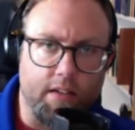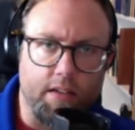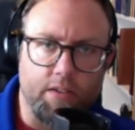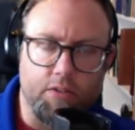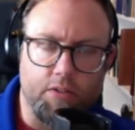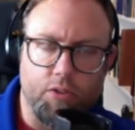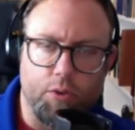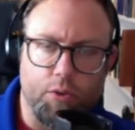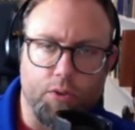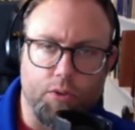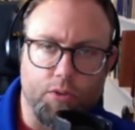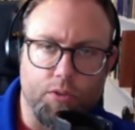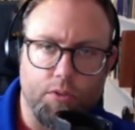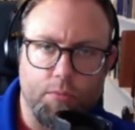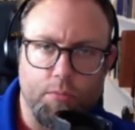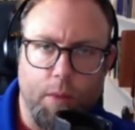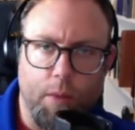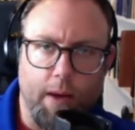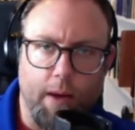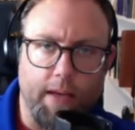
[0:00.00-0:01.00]
and so does
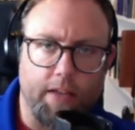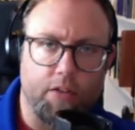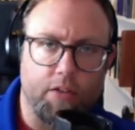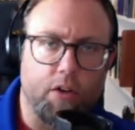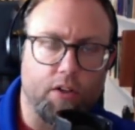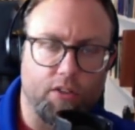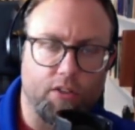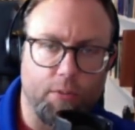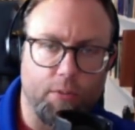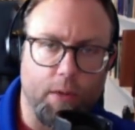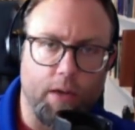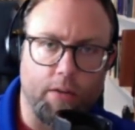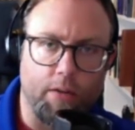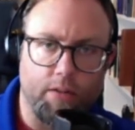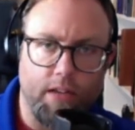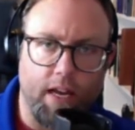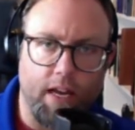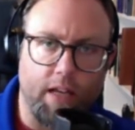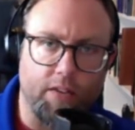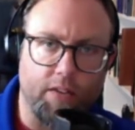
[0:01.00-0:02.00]
Pike talks about
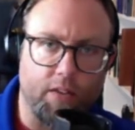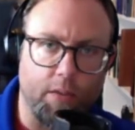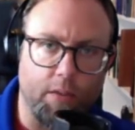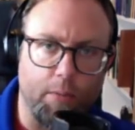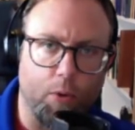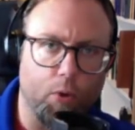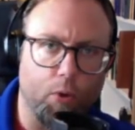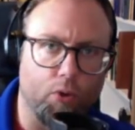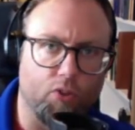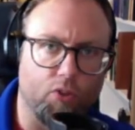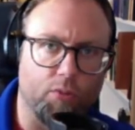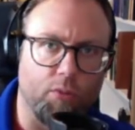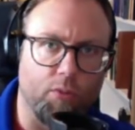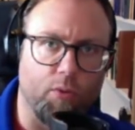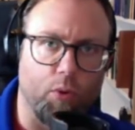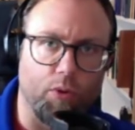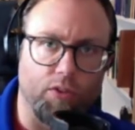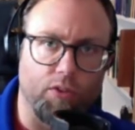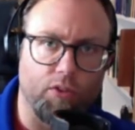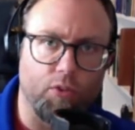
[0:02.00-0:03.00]
casting pearls
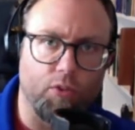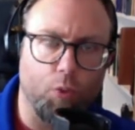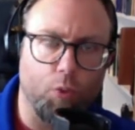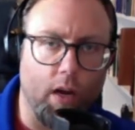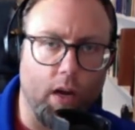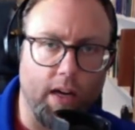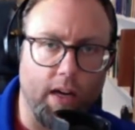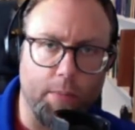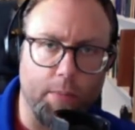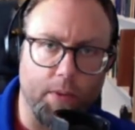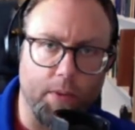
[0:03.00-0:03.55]
before swine,